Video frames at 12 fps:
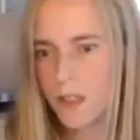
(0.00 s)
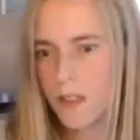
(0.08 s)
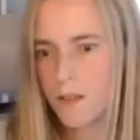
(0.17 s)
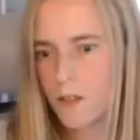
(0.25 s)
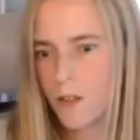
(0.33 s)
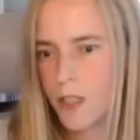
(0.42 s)

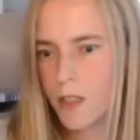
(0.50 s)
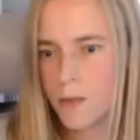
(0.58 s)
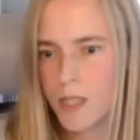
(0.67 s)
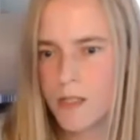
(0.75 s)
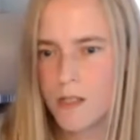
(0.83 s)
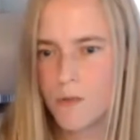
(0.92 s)
up
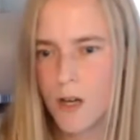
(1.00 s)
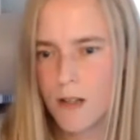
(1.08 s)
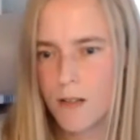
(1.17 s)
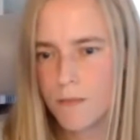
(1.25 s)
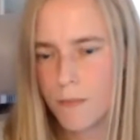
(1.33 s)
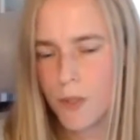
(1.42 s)
this as
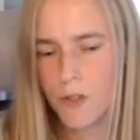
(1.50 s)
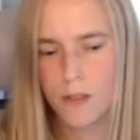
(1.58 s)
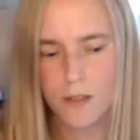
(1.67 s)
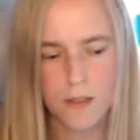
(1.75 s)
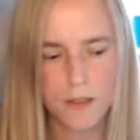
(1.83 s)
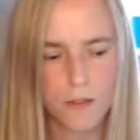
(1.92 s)
well, but
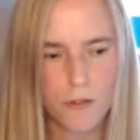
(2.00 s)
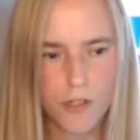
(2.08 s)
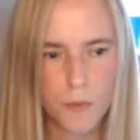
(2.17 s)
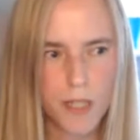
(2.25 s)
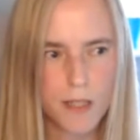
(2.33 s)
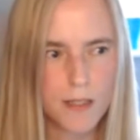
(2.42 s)

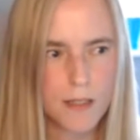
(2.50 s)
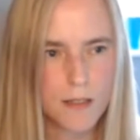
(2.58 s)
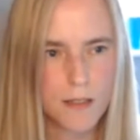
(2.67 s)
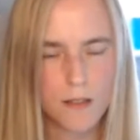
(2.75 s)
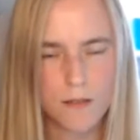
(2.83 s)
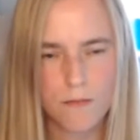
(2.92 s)

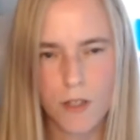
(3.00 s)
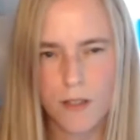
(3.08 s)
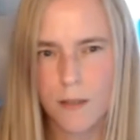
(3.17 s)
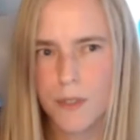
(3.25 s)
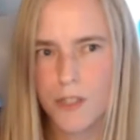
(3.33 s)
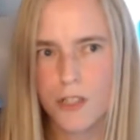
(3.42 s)
Crunchbase
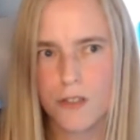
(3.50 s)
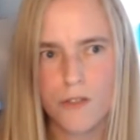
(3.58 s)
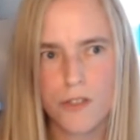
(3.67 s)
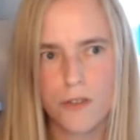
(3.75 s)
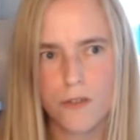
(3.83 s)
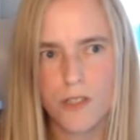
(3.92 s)
limits you
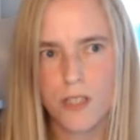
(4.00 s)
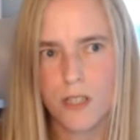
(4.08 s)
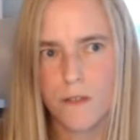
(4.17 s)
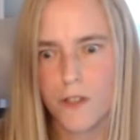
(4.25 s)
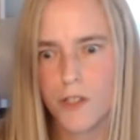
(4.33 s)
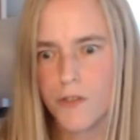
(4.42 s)
to seeing the
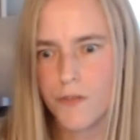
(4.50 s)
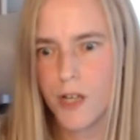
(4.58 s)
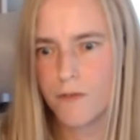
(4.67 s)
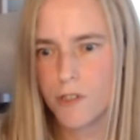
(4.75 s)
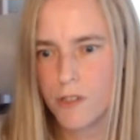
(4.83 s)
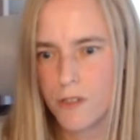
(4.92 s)
first
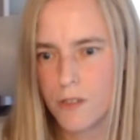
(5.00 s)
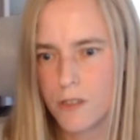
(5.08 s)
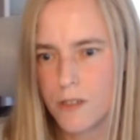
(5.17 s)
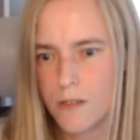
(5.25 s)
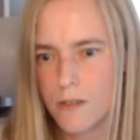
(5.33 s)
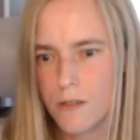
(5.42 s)
5
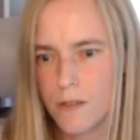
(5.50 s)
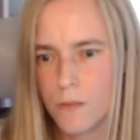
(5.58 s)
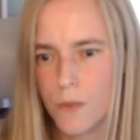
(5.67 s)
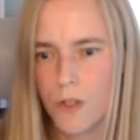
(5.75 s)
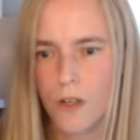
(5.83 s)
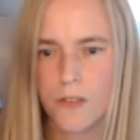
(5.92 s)
results.
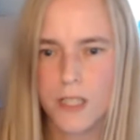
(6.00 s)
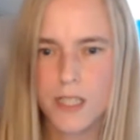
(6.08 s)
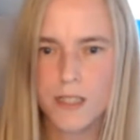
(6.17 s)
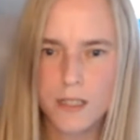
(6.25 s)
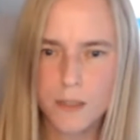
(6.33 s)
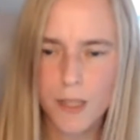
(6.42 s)
But on the
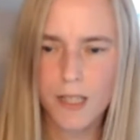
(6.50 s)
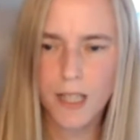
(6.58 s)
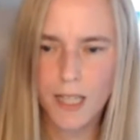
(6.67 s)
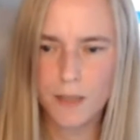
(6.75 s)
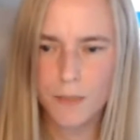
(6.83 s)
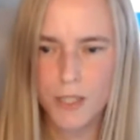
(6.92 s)
Domain
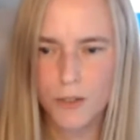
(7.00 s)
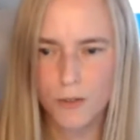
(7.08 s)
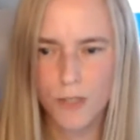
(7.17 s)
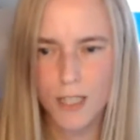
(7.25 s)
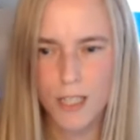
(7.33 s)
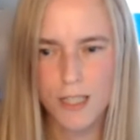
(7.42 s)
Academy tool,
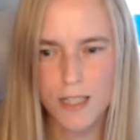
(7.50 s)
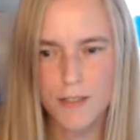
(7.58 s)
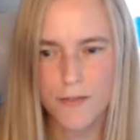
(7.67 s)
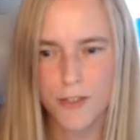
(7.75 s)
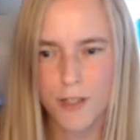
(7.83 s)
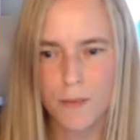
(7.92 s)
actually, it's
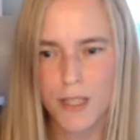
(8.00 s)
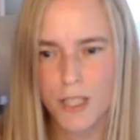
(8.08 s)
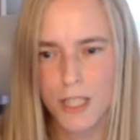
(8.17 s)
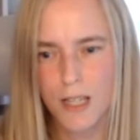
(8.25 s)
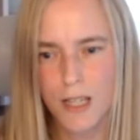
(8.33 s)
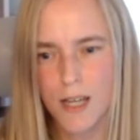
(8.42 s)
funny you
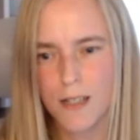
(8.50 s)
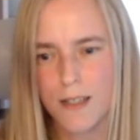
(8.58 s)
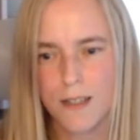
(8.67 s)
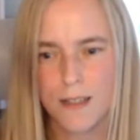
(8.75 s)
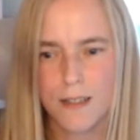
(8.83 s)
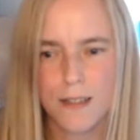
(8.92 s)
mentioned that,
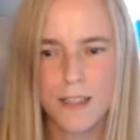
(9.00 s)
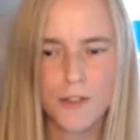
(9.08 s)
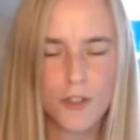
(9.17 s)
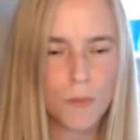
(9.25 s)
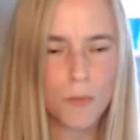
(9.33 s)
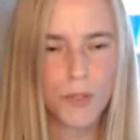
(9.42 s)
is you
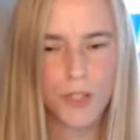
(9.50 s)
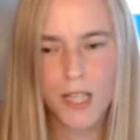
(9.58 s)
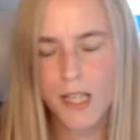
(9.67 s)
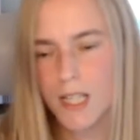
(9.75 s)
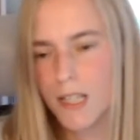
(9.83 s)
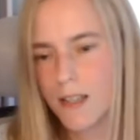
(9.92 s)
can put it
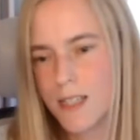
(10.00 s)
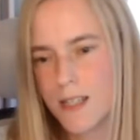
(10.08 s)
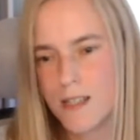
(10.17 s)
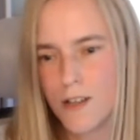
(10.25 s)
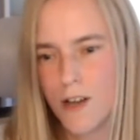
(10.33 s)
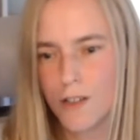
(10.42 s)
in and there's a
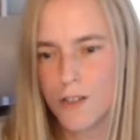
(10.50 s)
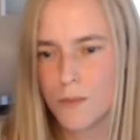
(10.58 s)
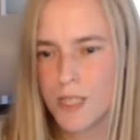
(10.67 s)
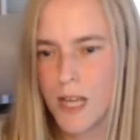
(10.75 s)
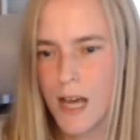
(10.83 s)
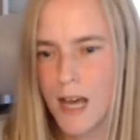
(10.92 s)
startups
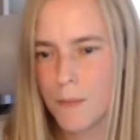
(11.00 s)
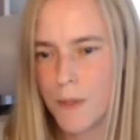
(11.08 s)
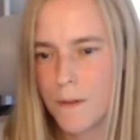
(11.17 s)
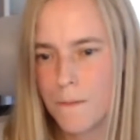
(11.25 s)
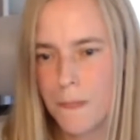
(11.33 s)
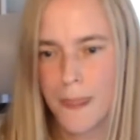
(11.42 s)
tab,
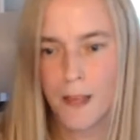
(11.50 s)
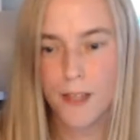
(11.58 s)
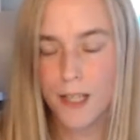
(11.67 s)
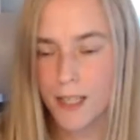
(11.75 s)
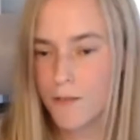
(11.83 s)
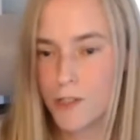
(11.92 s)
and
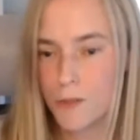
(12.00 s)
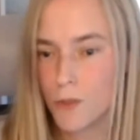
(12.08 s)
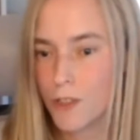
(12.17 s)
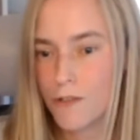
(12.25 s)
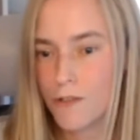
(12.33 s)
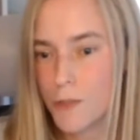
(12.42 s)
that gives you all
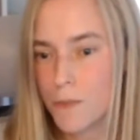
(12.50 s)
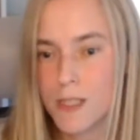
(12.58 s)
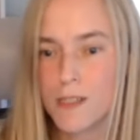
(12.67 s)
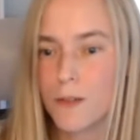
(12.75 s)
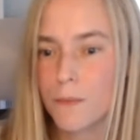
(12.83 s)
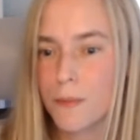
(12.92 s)
the Crunchbase
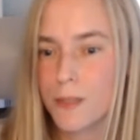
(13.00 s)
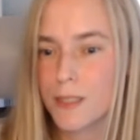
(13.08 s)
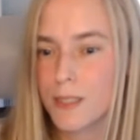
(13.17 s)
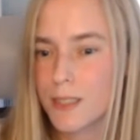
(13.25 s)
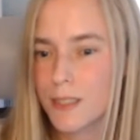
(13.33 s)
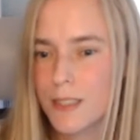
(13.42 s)

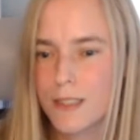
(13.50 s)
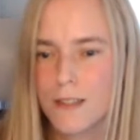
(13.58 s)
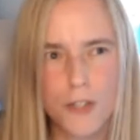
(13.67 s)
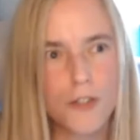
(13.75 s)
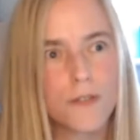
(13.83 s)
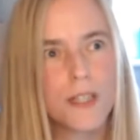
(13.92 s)
companies. I
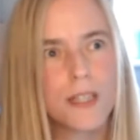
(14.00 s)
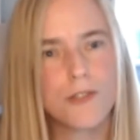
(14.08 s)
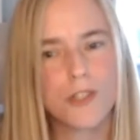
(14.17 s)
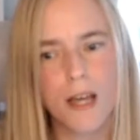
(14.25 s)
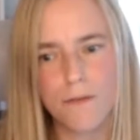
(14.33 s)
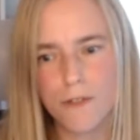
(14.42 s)
don't know if it gives
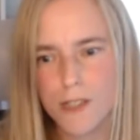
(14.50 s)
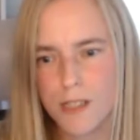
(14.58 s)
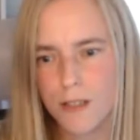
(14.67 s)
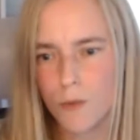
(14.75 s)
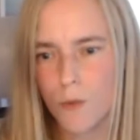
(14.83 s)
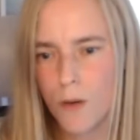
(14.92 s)
you every
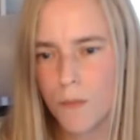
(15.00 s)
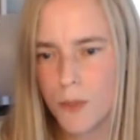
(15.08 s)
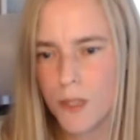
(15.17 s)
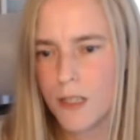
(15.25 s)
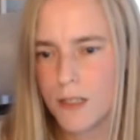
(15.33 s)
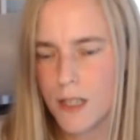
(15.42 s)
single one, but
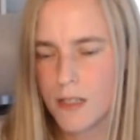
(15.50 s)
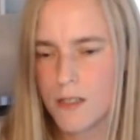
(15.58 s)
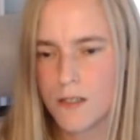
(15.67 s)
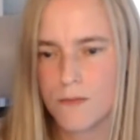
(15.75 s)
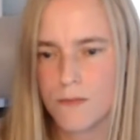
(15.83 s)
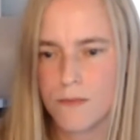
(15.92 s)
it's
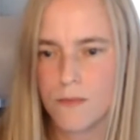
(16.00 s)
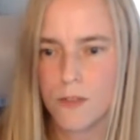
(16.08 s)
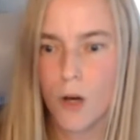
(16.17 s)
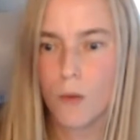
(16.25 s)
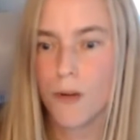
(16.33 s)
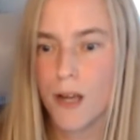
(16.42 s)

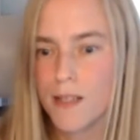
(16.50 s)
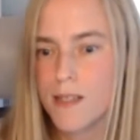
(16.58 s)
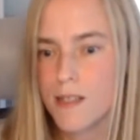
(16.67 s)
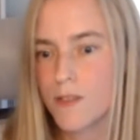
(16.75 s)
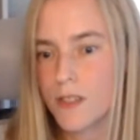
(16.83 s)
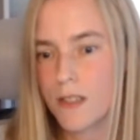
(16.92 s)

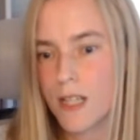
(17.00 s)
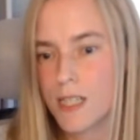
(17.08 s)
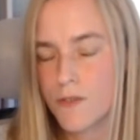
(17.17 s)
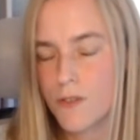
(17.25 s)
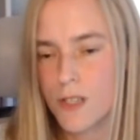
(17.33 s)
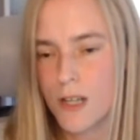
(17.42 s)
comprehensive in the last
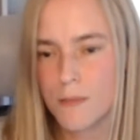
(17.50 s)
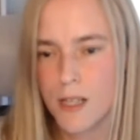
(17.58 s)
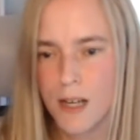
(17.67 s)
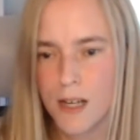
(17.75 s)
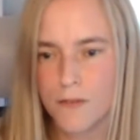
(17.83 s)
few times that I've